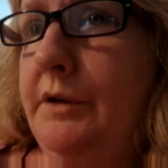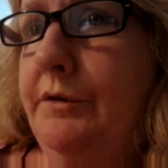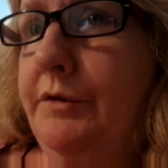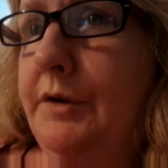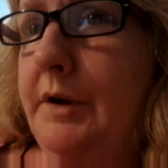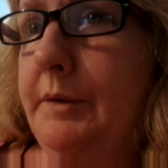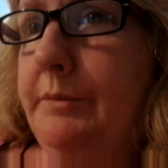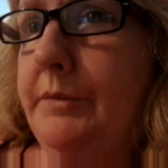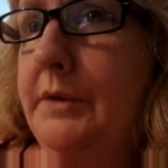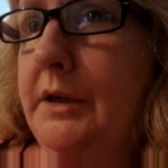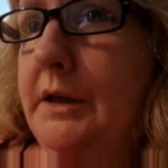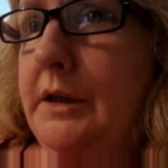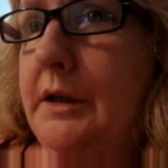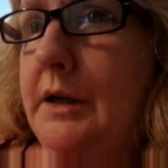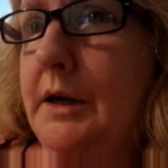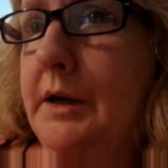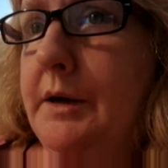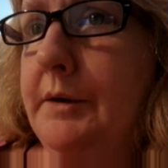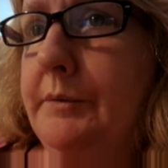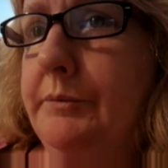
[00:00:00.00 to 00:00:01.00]
from
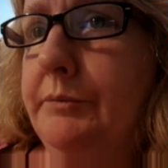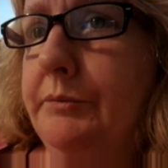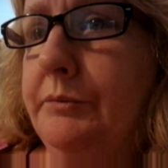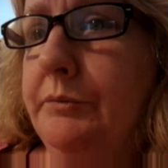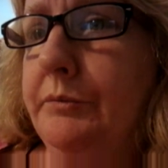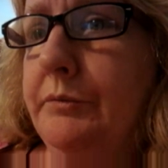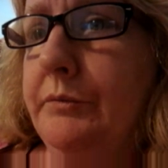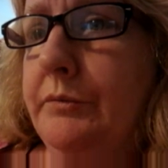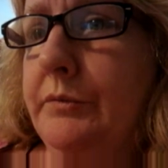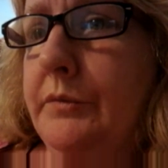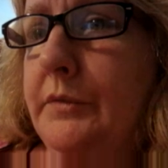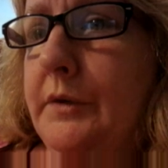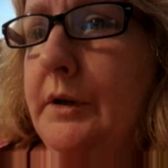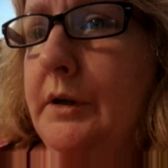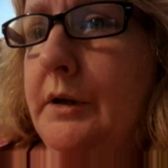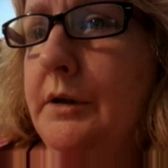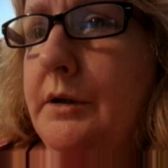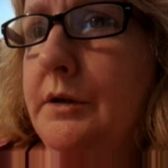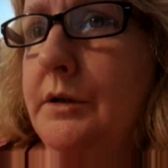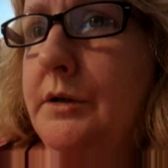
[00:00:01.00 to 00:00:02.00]
the um,
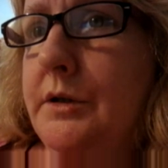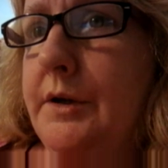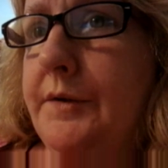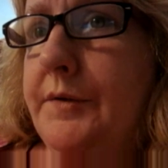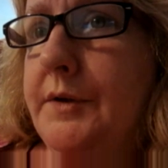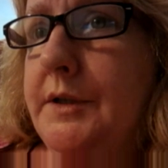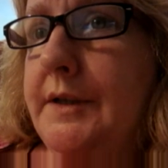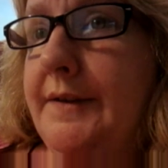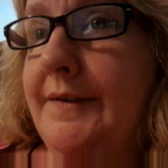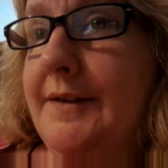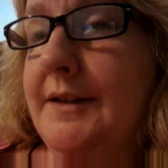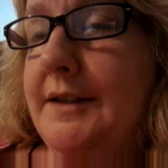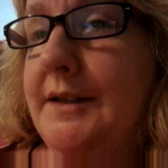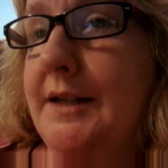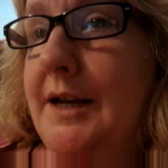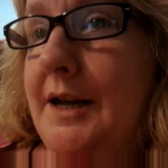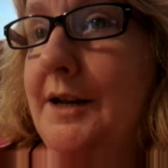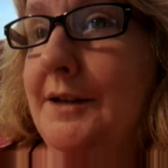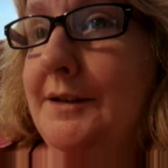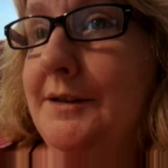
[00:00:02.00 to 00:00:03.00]
surface of the
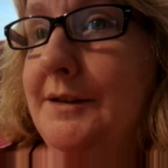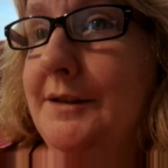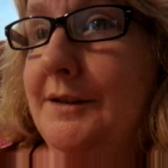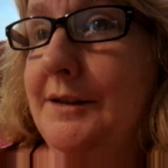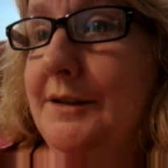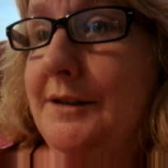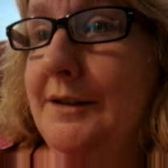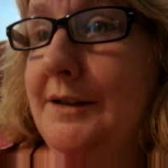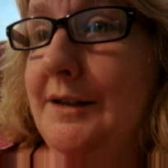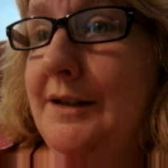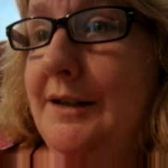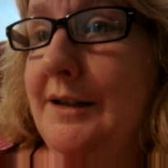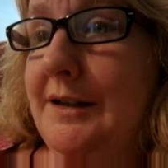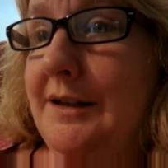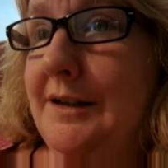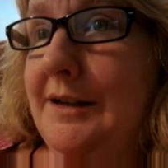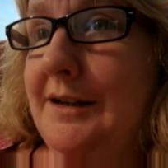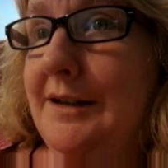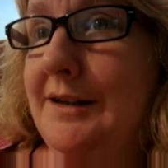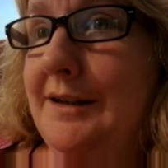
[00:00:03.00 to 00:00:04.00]
sun
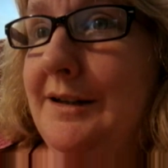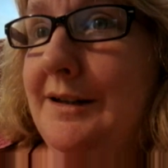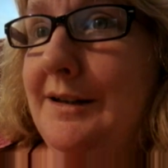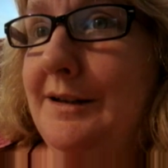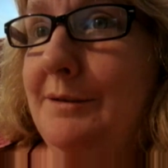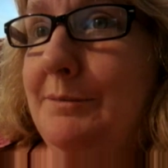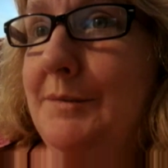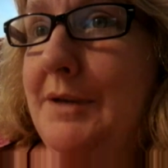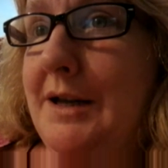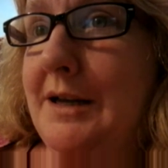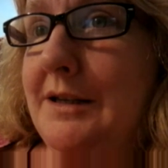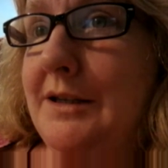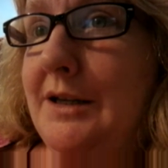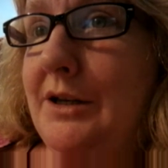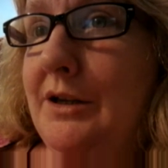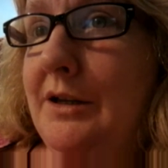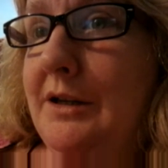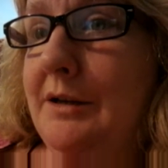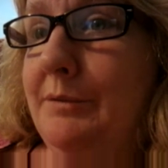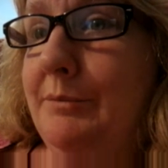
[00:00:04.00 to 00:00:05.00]
um, as
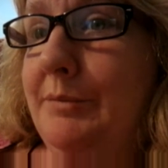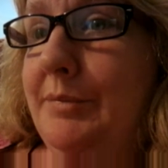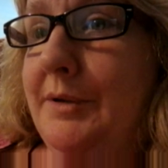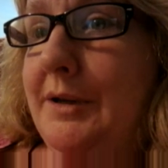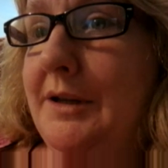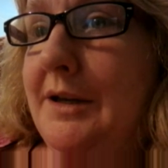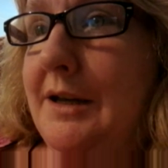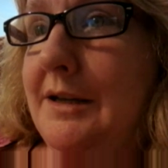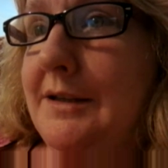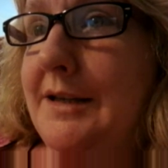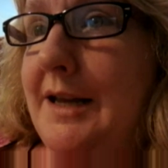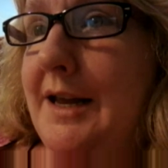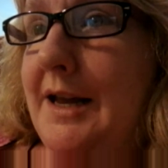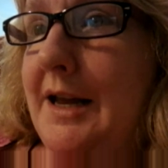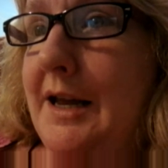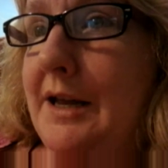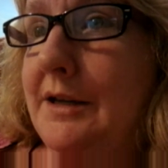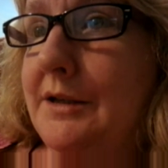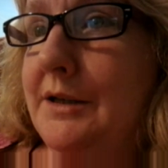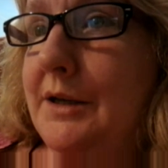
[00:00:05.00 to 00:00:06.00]
I because I
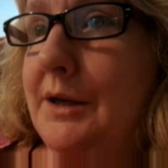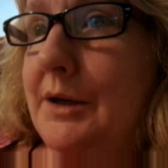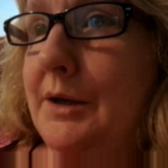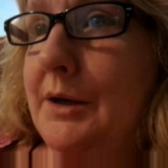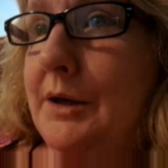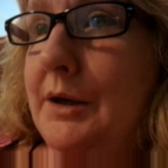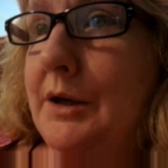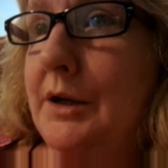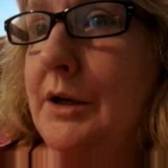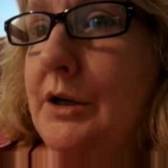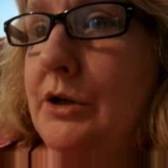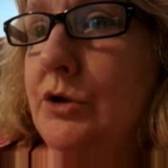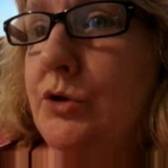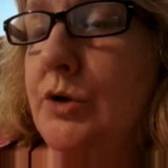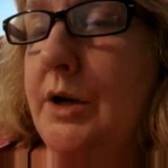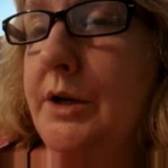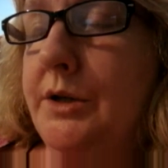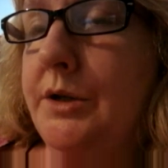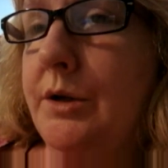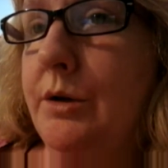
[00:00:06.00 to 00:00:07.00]
had uh,
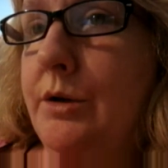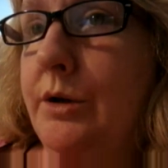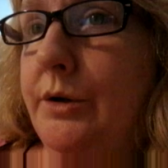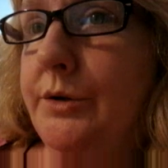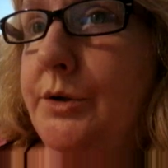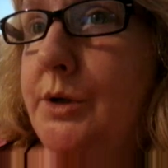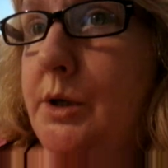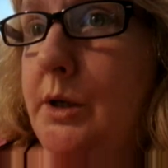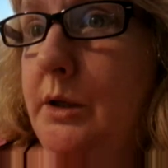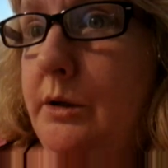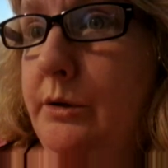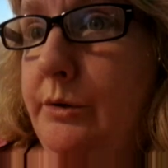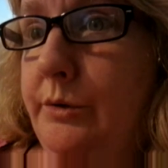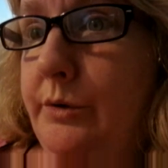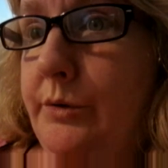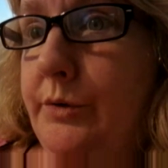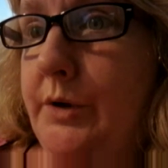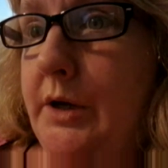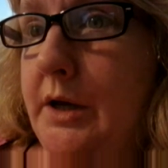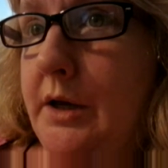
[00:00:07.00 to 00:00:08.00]
drawn so close to the
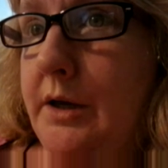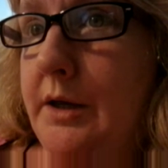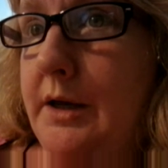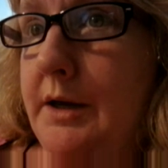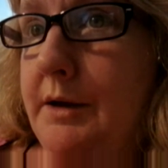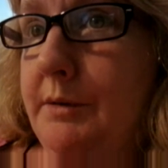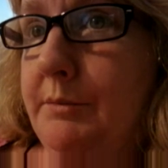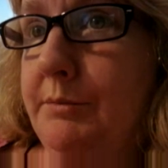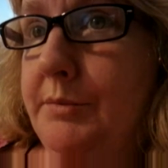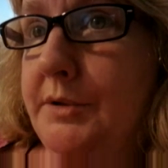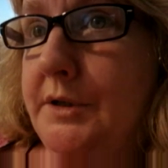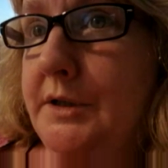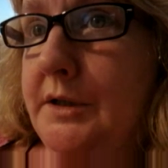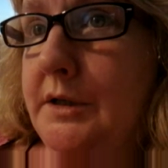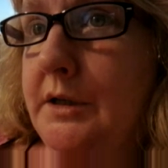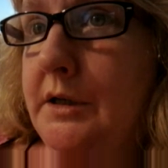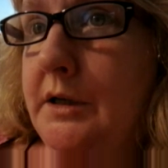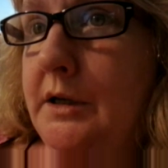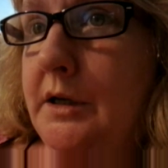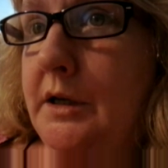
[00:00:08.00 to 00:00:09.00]
lunar
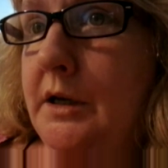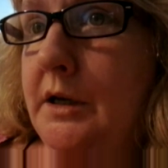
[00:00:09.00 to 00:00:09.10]
eclipse.